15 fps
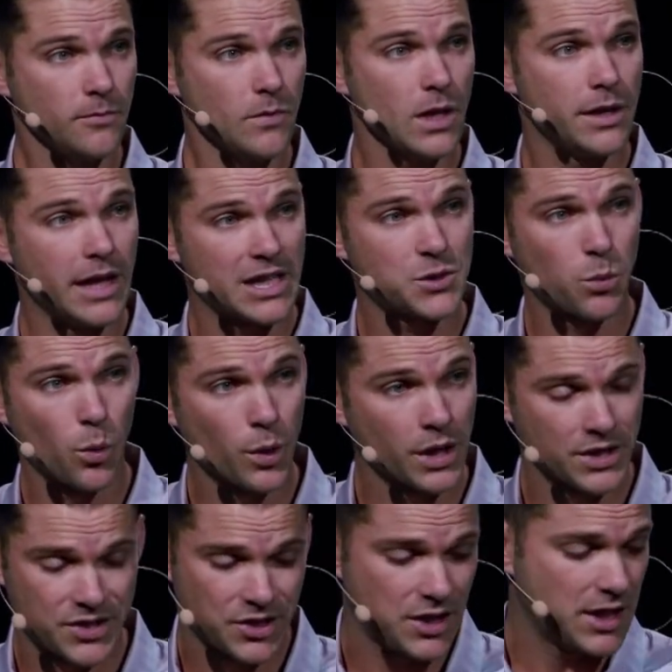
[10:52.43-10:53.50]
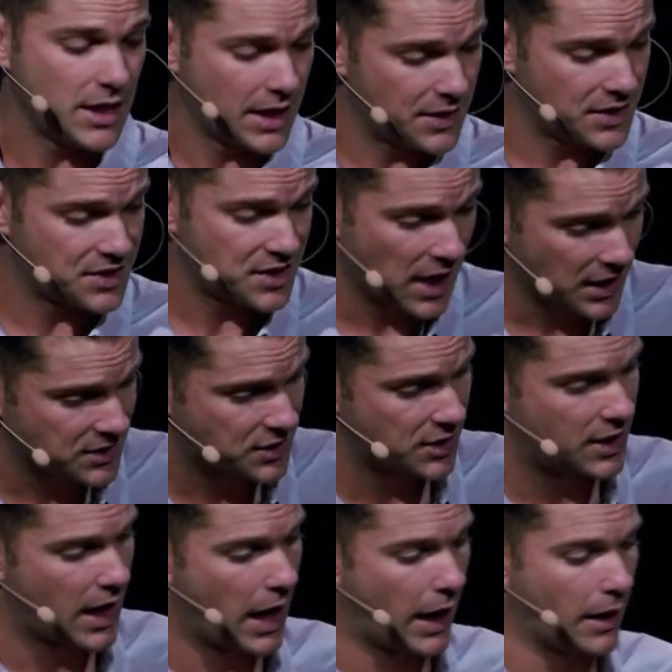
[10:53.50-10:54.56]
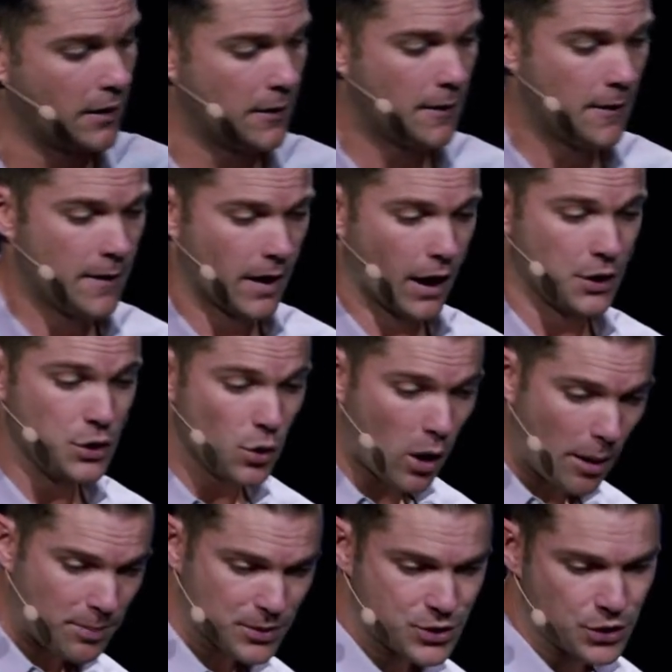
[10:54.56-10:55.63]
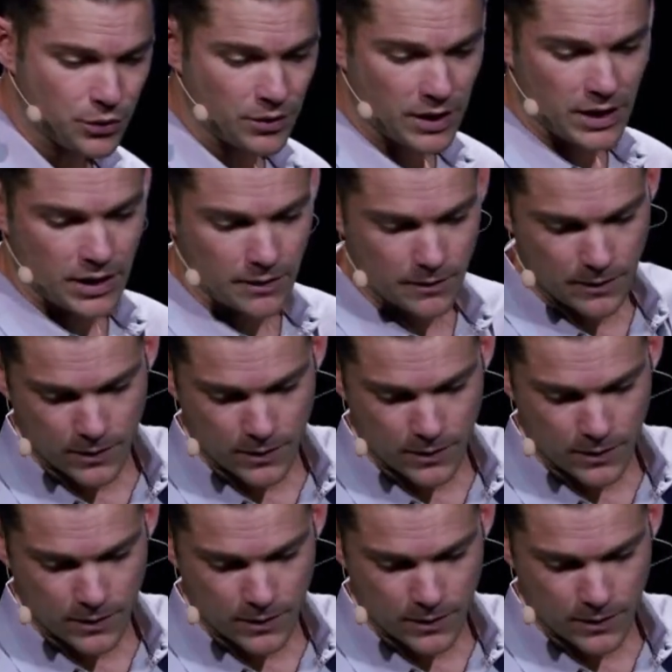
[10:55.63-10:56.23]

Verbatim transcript: And that's what we're going to see in the text today. A new opportunity.